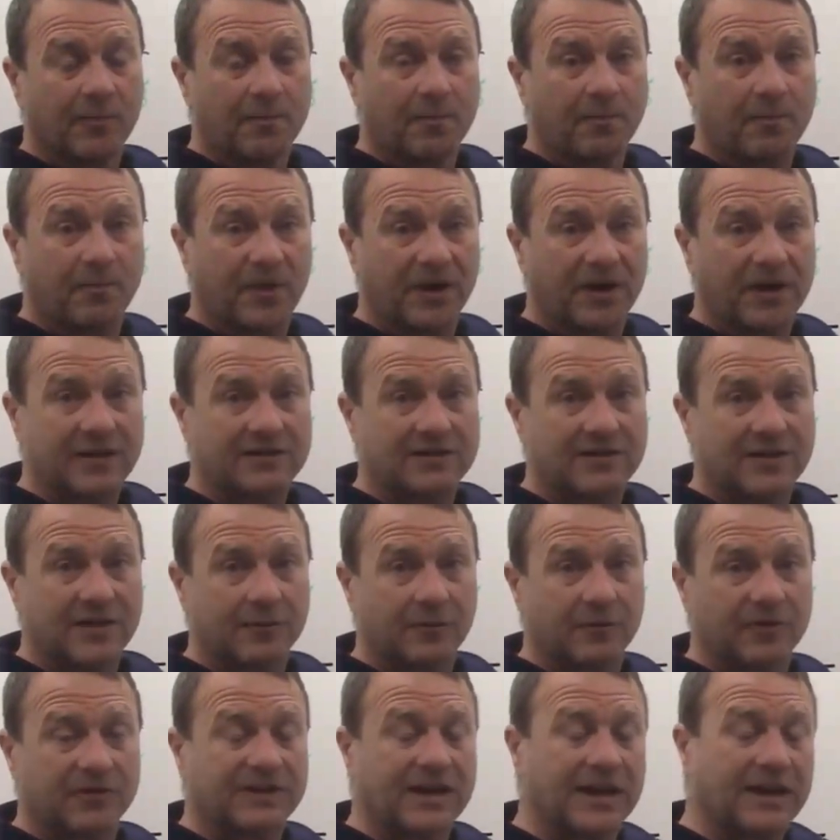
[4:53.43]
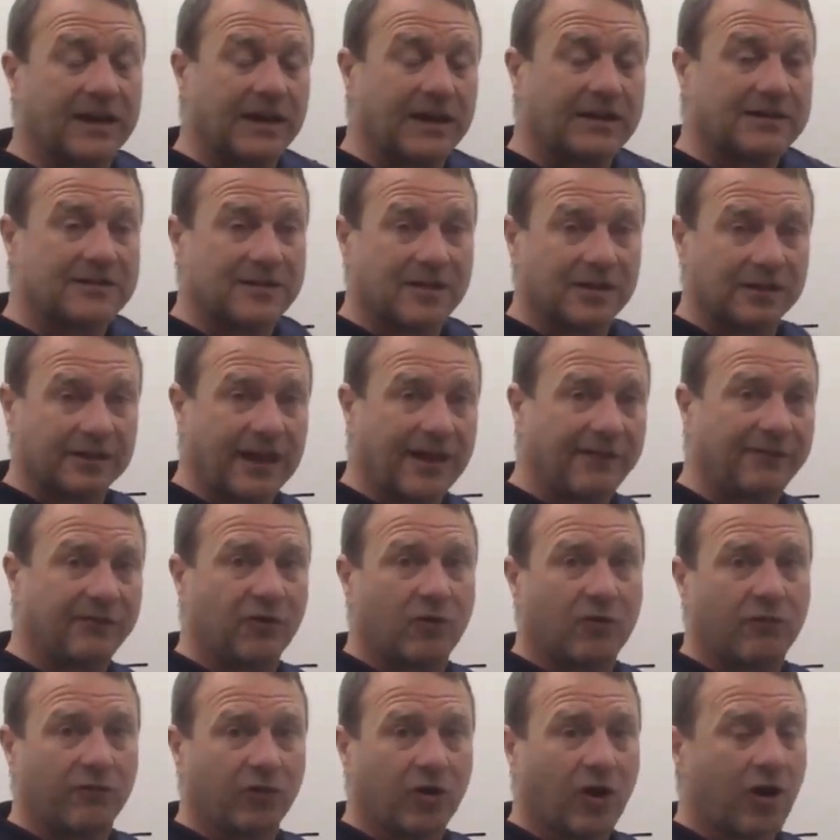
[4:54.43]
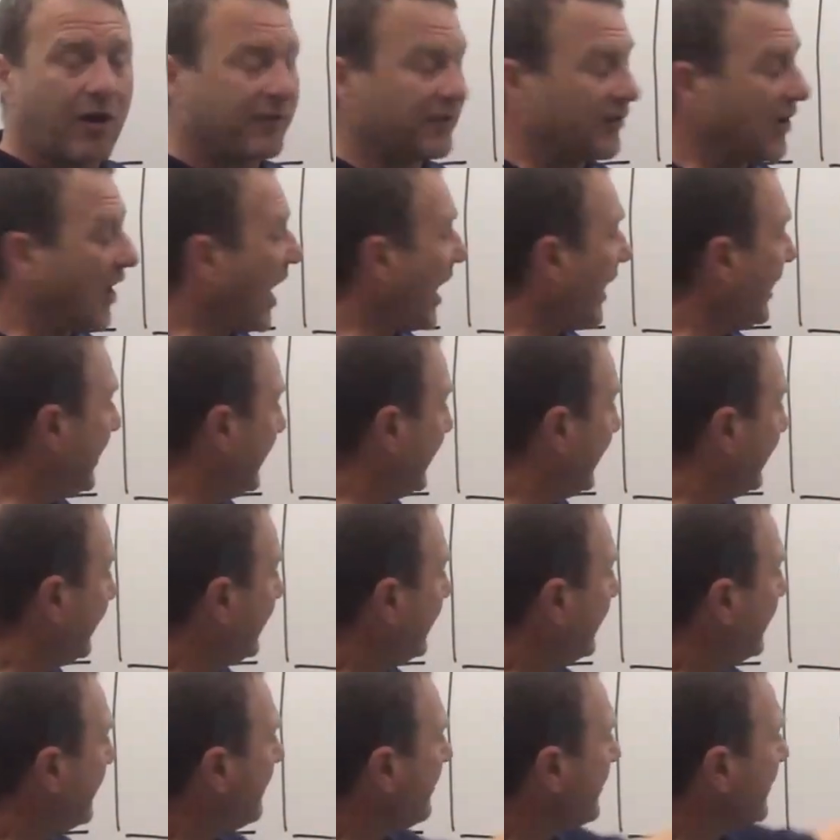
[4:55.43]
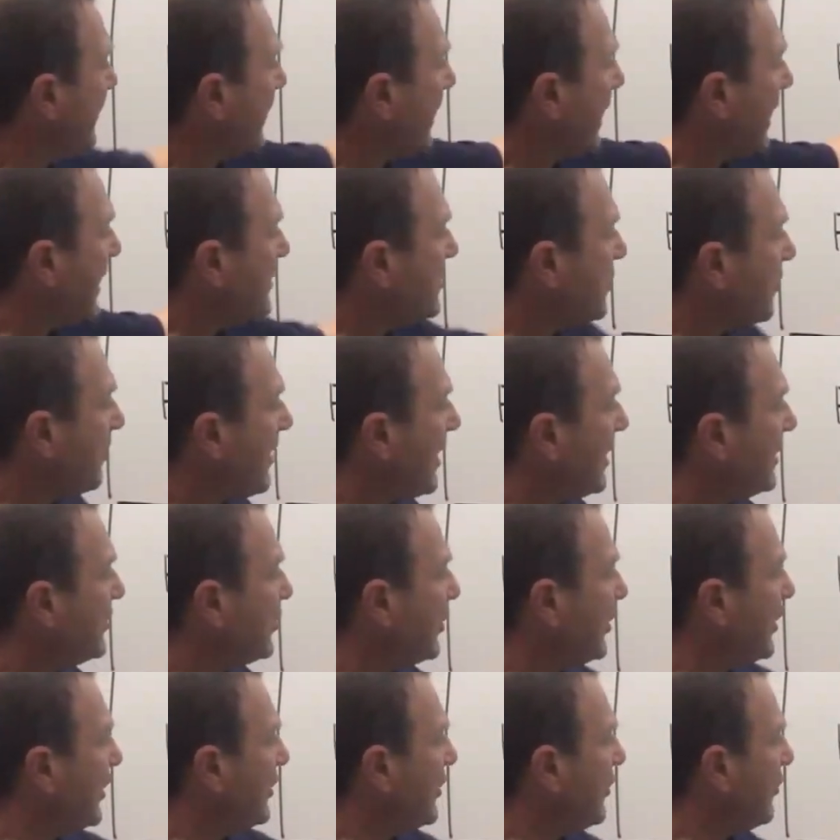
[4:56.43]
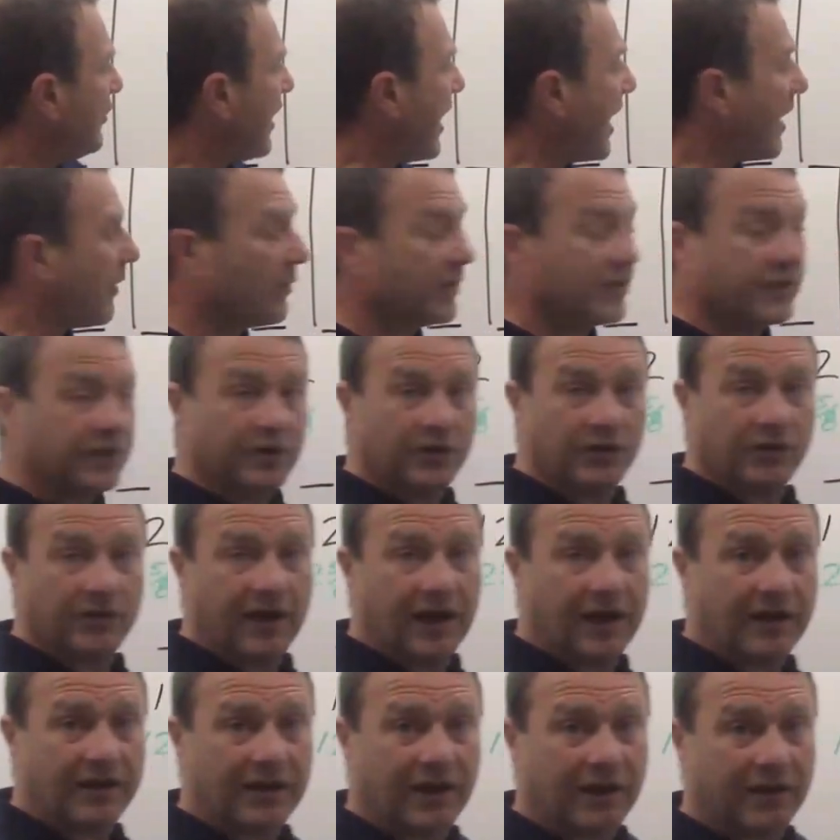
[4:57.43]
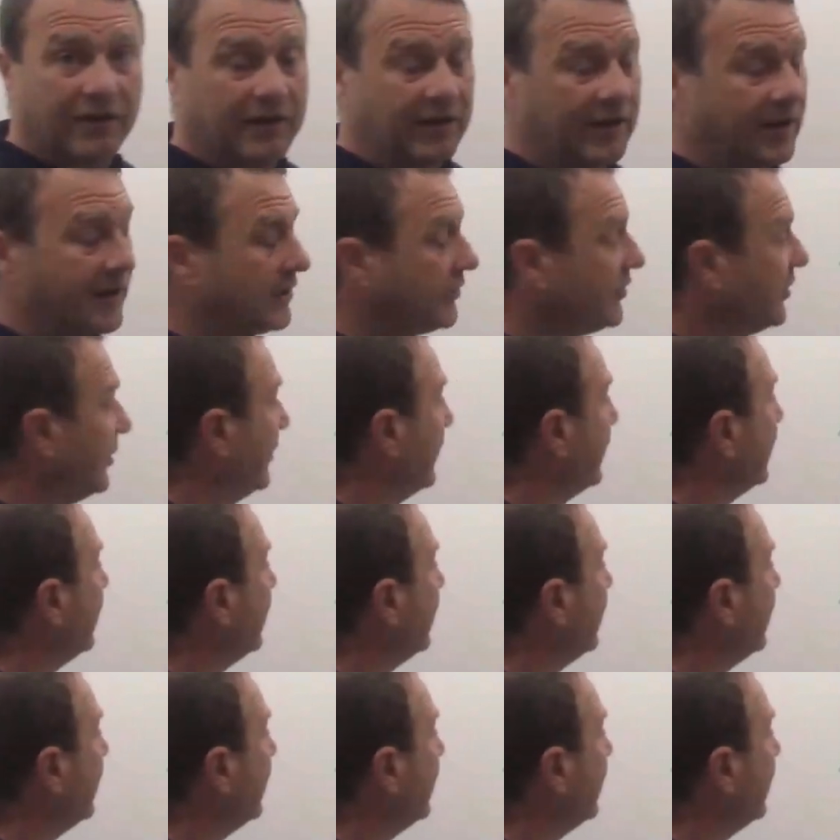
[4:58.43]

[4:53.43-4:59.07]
but it's the leftover off 90. Okay, so make sure you do that when you do that calculation.